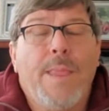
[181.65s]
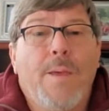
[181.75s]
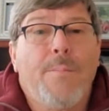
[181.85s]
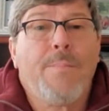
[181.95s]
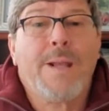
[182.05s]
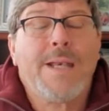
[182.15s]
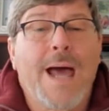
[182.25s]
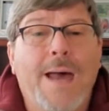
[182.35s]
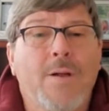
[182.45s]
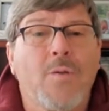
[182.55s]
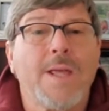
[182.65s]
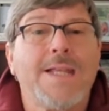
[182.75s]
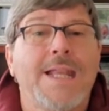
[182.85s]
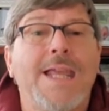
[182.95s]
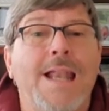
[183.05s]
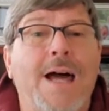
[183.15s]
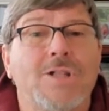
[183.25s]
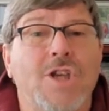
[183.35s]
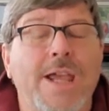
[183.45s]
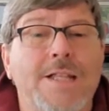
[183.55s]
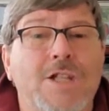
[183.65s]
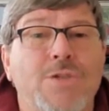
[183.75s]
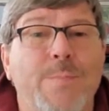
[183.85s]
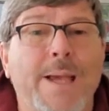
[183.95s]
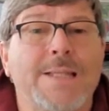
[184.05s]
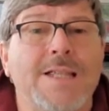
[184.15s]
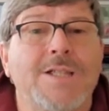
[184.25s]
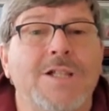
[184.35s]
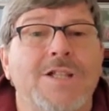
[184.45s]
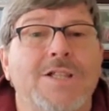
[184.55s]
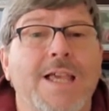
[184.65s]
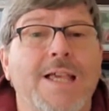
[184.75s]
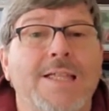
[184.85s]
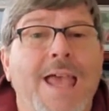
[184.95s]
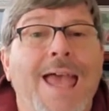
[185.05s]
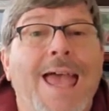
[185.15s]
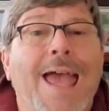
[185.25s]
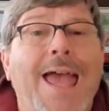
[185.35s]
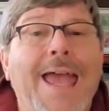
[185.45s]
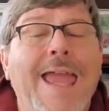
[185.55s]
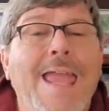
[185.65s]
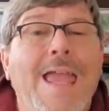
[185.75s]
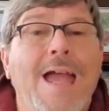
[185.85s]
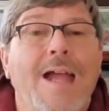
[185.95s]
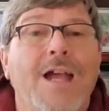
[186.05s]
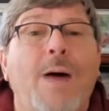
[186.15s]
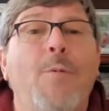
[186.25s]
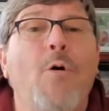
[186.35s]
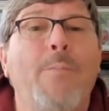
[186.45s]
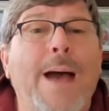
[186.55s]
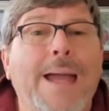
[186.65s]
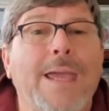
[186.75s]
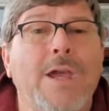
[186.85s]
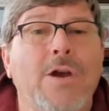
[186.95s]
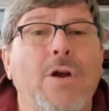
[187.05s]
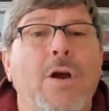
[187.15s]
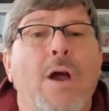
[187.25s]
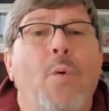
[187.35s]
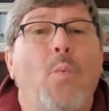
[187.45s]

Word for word: But not only did he not change his message and says, hey, come on back here.